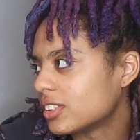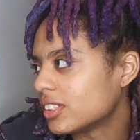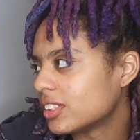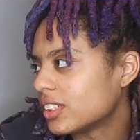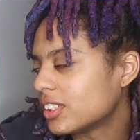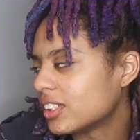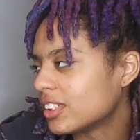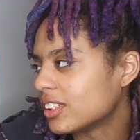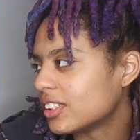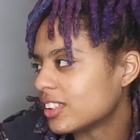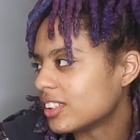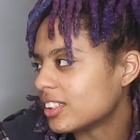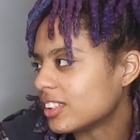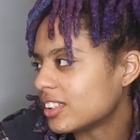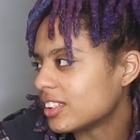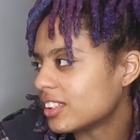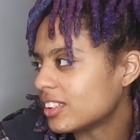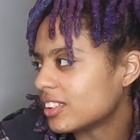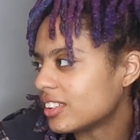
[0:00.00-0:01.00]

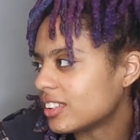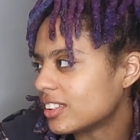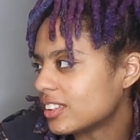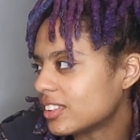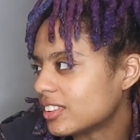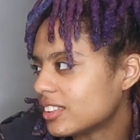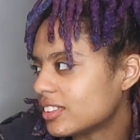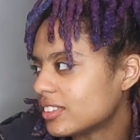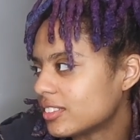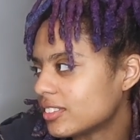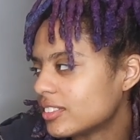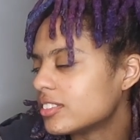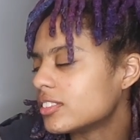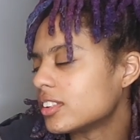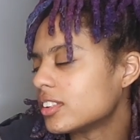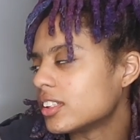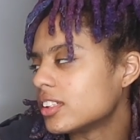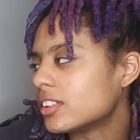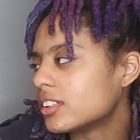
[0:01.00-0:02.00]

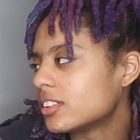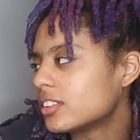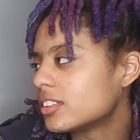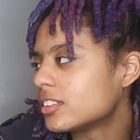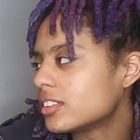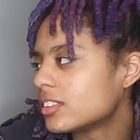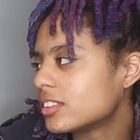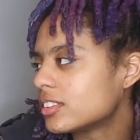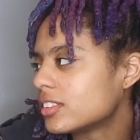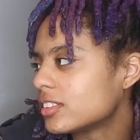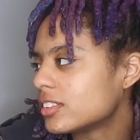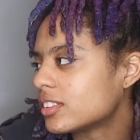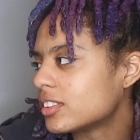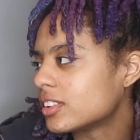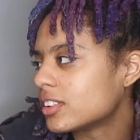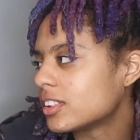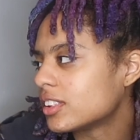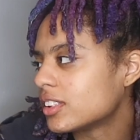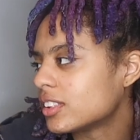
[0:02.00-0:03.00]

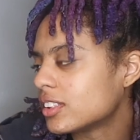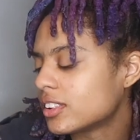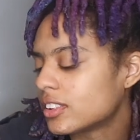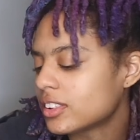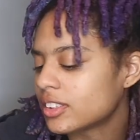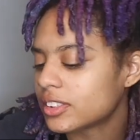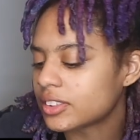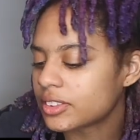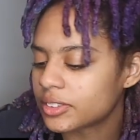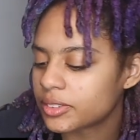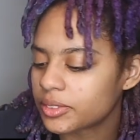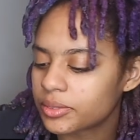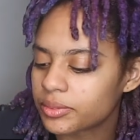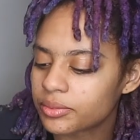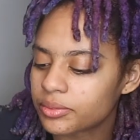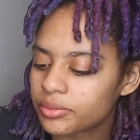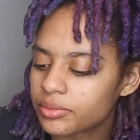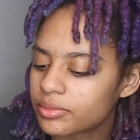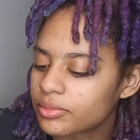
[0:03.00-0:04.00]

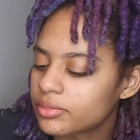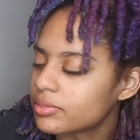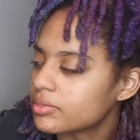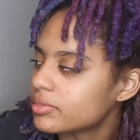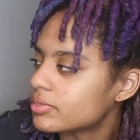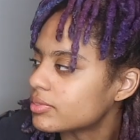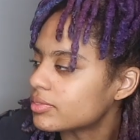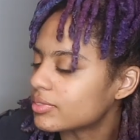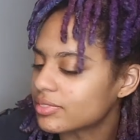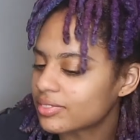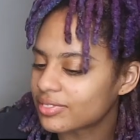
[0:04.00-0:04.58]
(not speaking)